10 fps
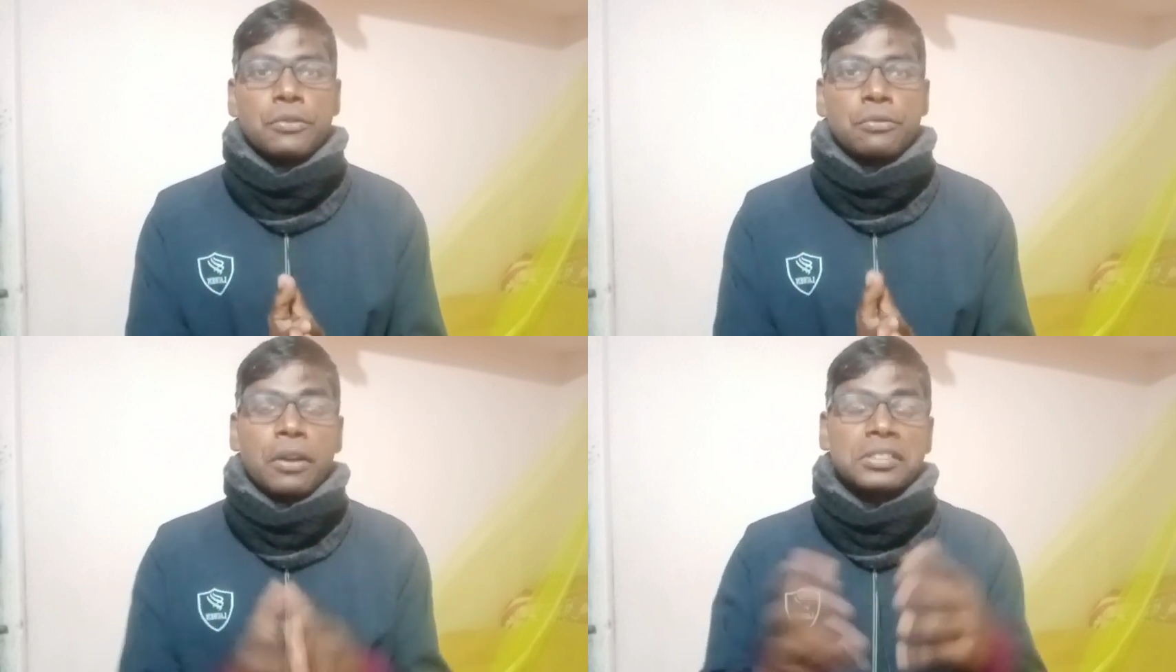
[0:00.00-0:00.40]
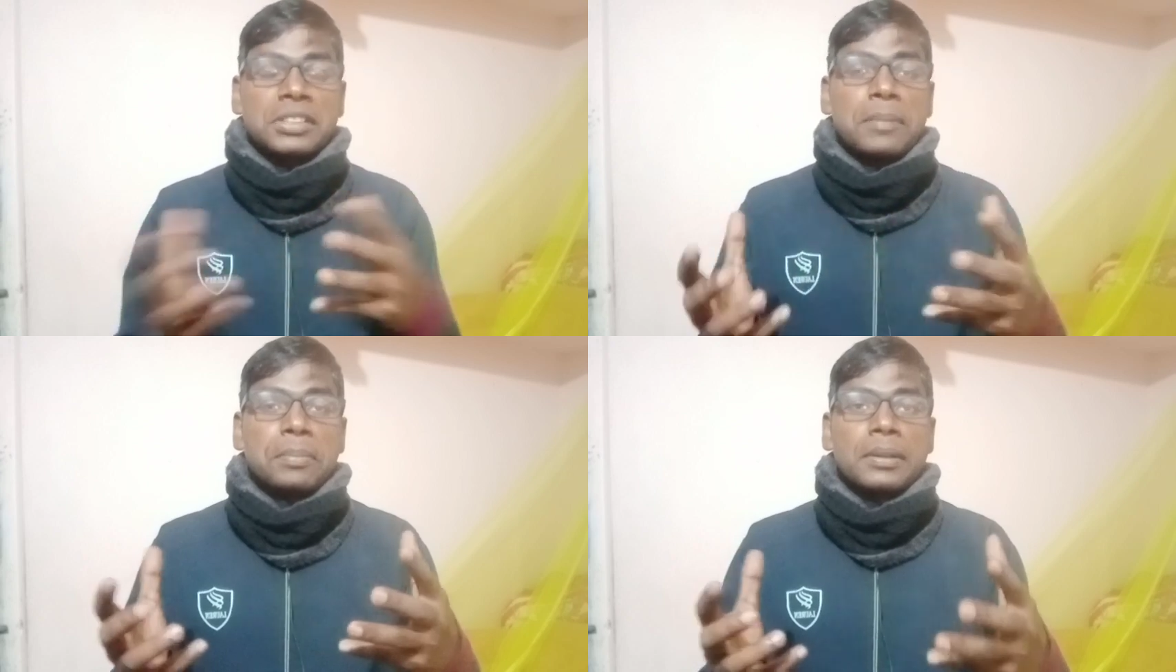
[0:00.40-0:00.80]
For
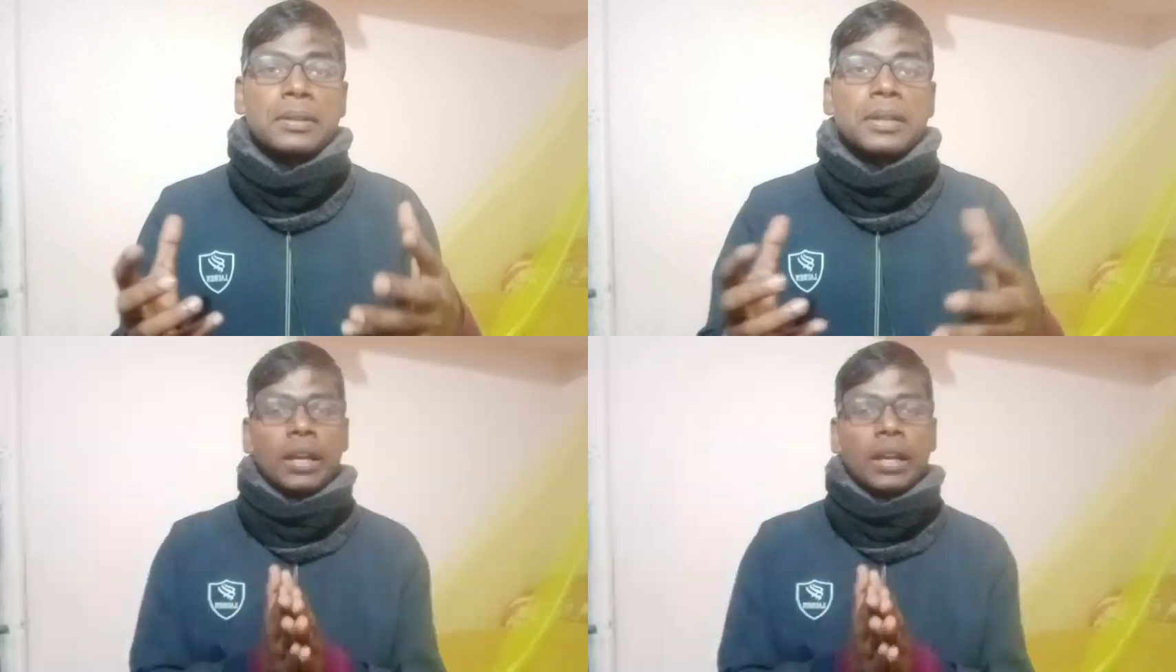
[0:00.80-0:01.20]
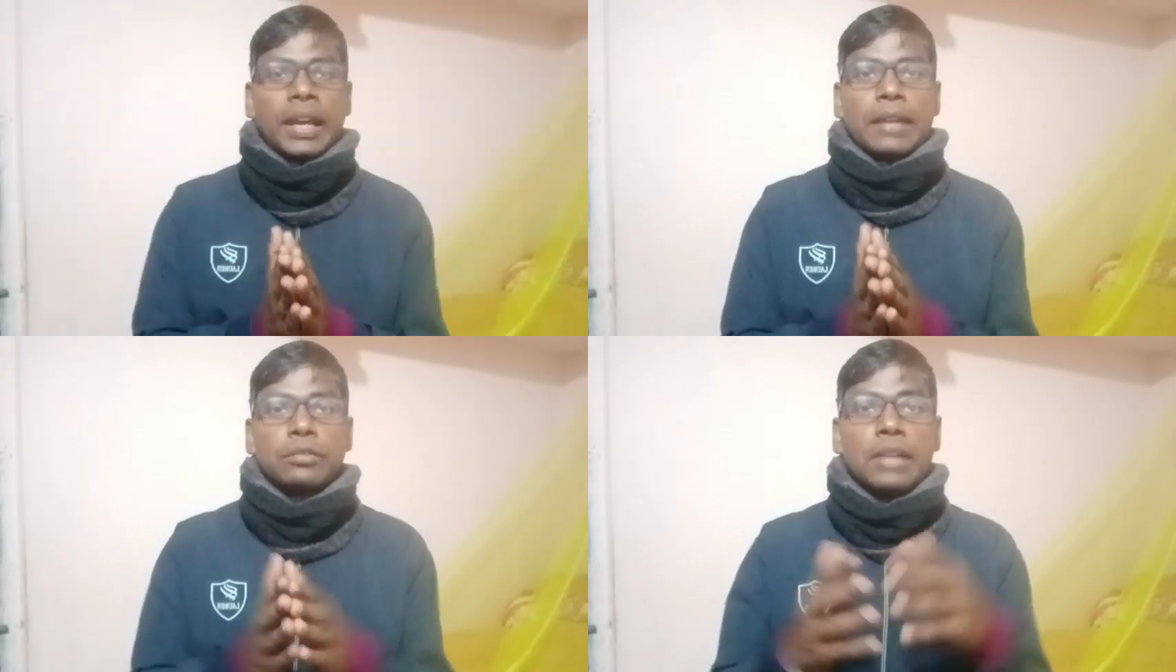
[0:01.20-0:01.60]
example,
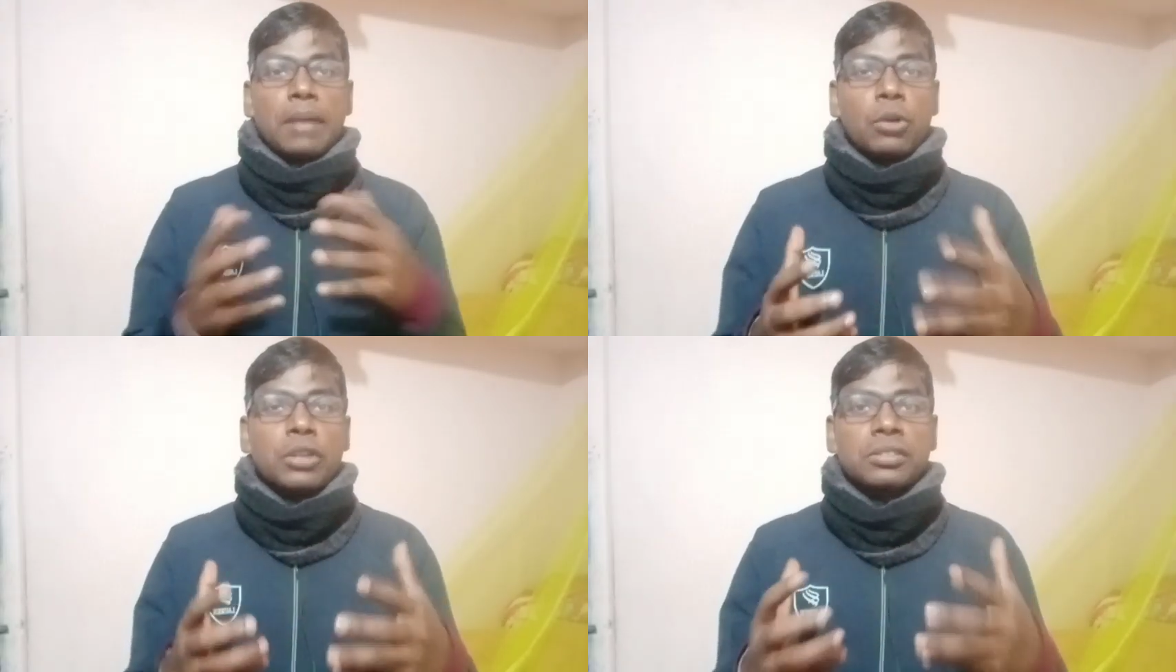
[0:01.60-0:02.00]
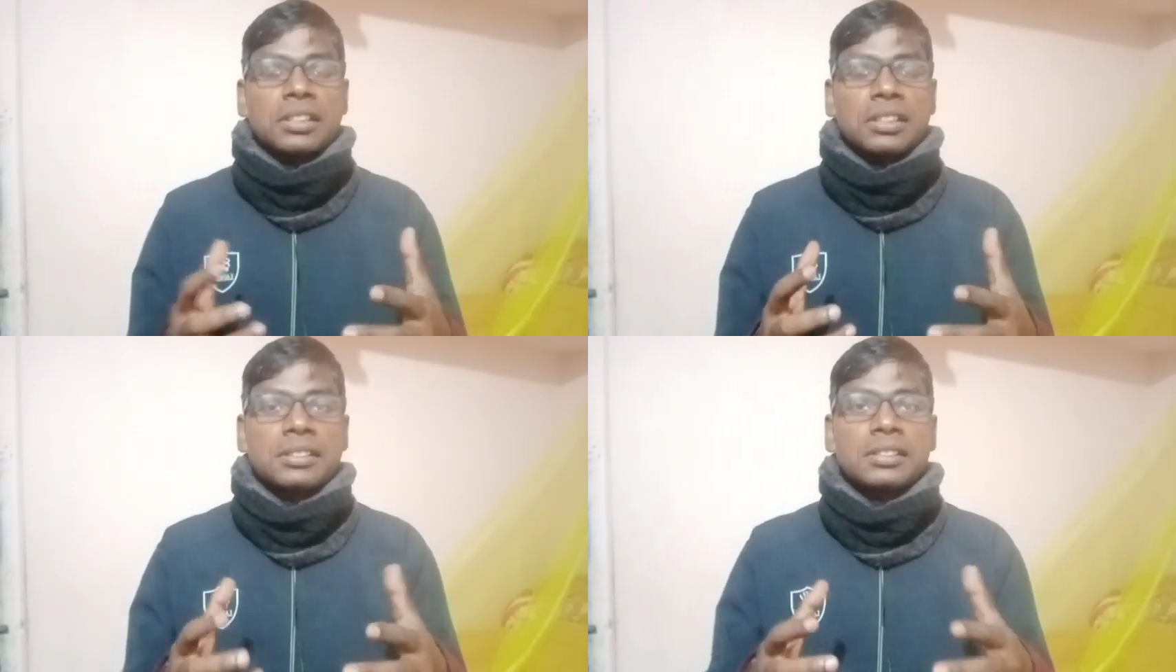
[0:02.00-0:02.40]
if someone
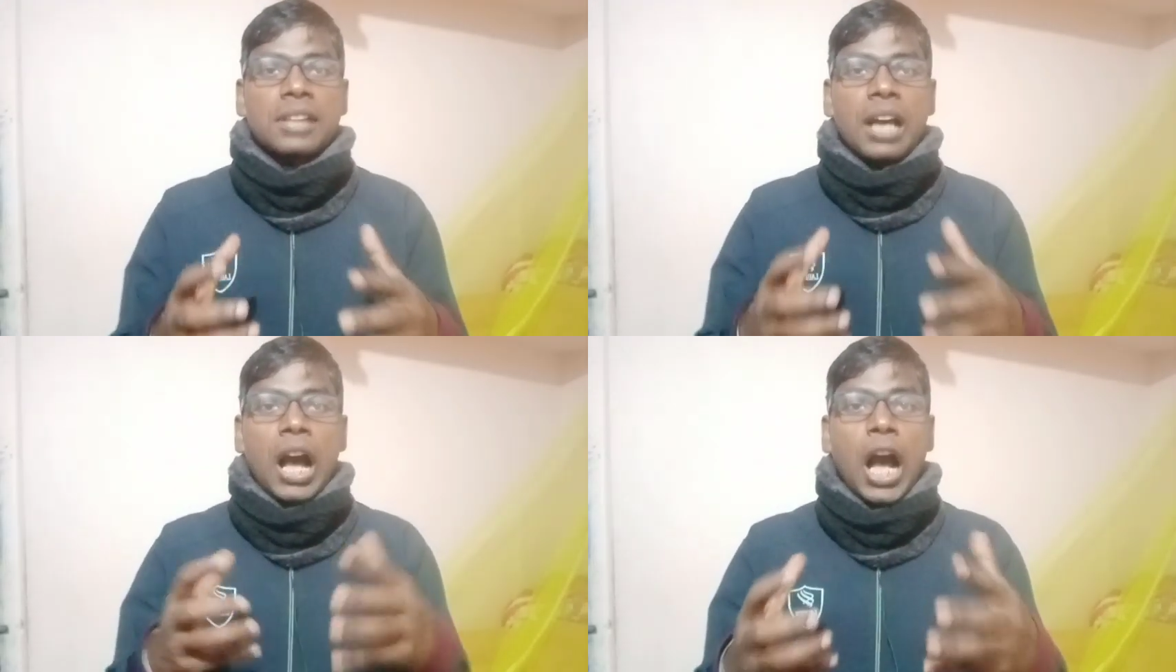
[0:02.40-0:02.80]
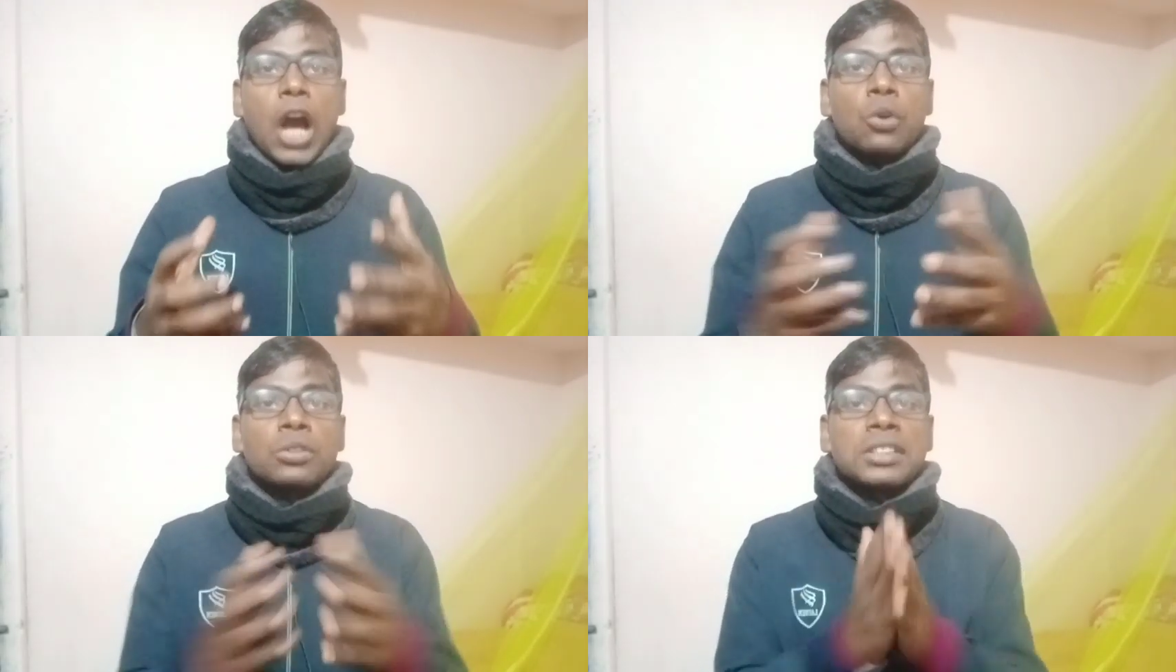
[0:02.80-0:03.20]
says,
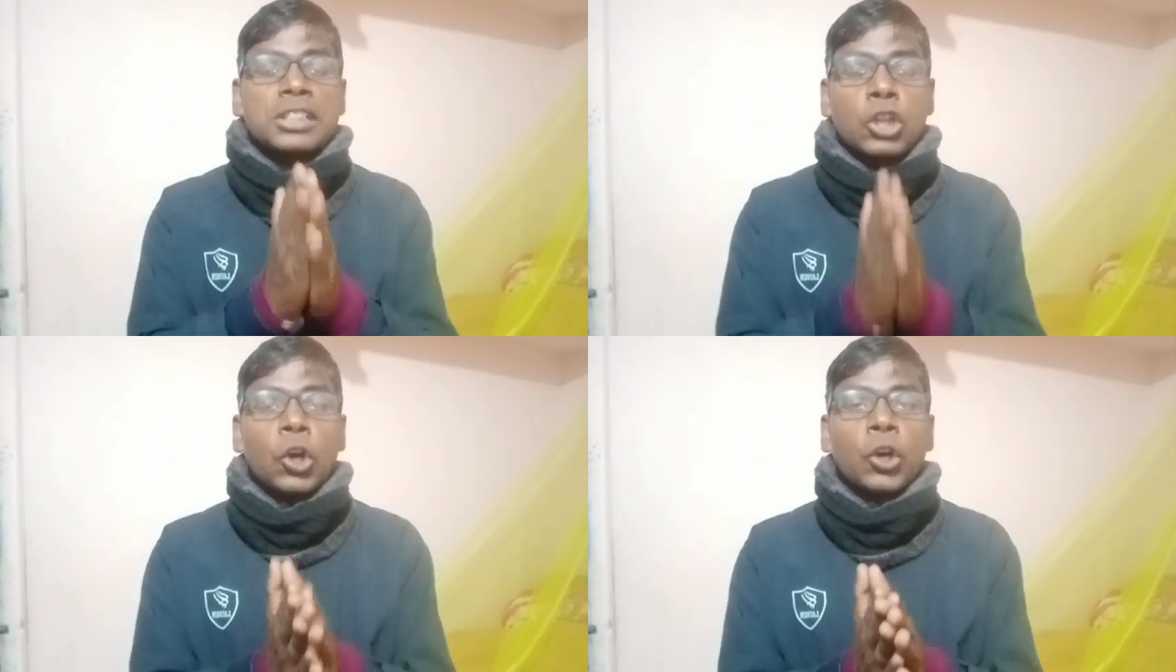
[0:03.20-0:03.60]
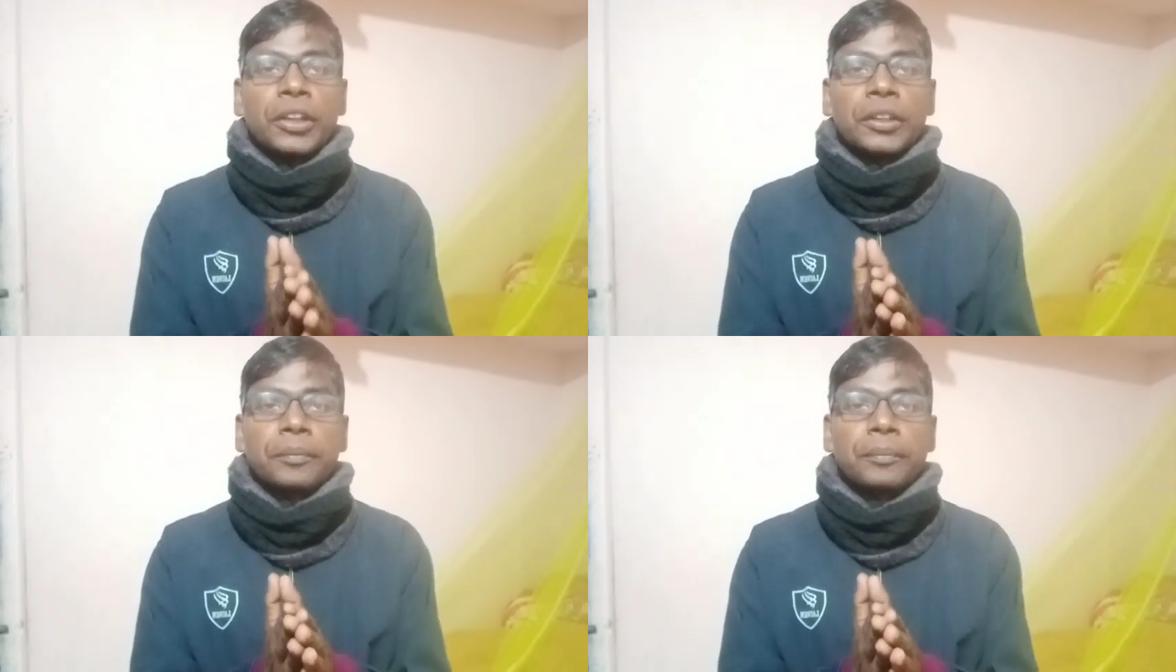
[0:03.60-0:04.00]
"How is it
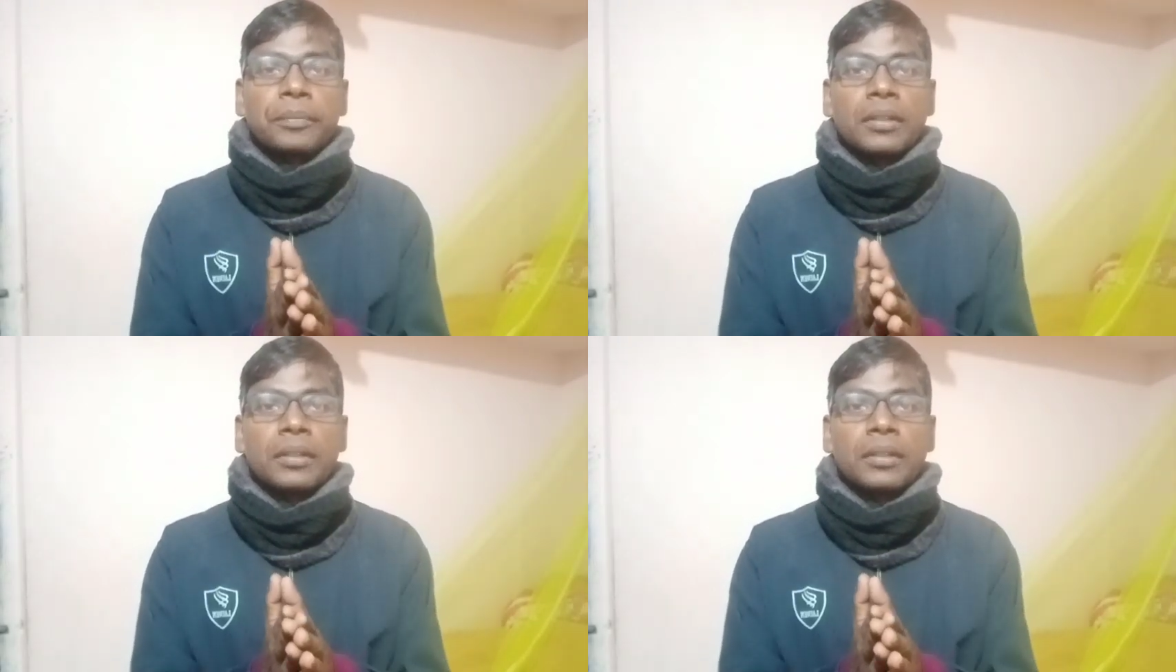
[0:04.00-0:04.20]
going?"